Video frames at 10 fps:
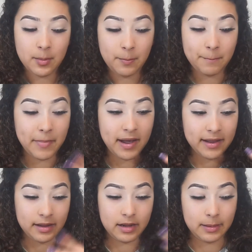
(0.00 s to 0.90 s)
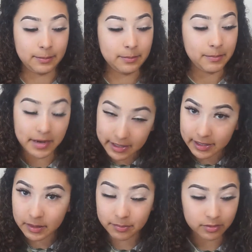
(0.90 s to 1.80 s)
my
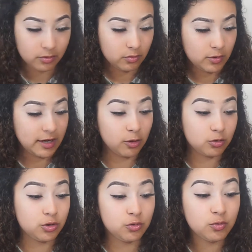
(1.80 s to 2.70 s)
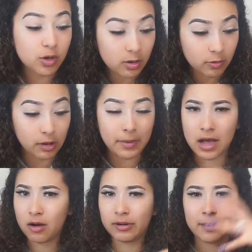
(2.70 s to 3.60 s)
makeup. When I go to work, when I'm
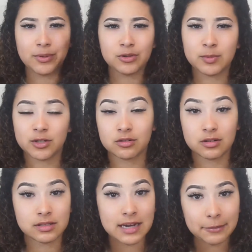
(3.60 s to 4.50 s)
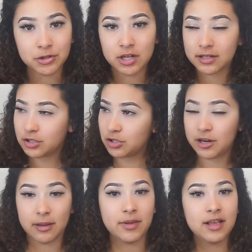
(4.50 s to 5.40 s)
out, when I post pictures on Snapchat,
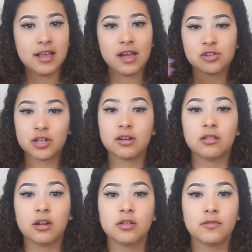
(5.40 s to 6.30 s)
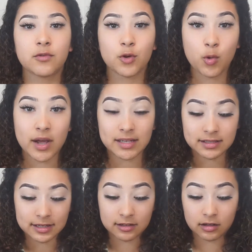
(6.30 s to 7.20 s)
Instagram, I just get a lot of requests
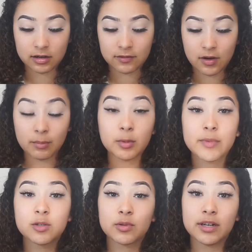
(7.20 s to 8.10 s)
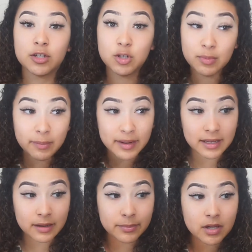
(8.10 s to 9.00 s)
and a lot of compliments when I do my
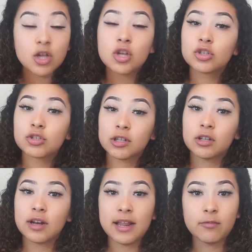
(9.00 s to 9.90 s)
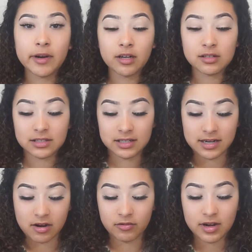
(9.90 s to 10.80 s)
makeup. So I thought, hey, why not sit
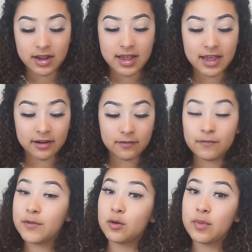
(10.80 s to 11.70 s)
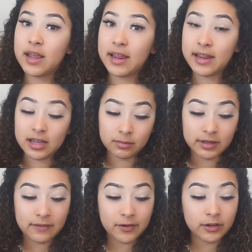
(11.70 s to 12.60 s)
down and film a updated
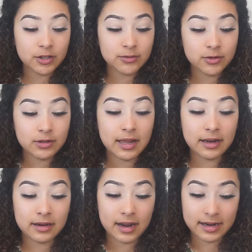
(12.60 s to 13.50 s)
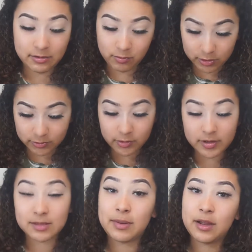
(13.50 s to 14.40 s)
foundation routine? And I was
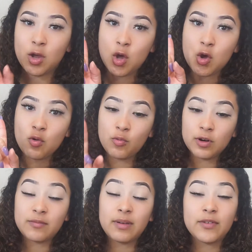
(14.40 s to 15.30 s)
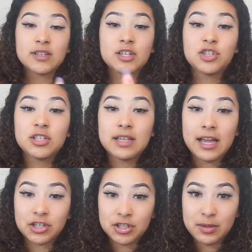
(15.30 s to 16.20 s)
requested by one of my friends, and she's
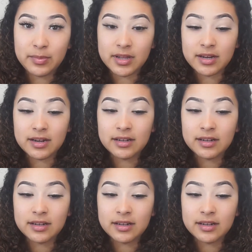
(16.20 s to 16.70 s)
actually been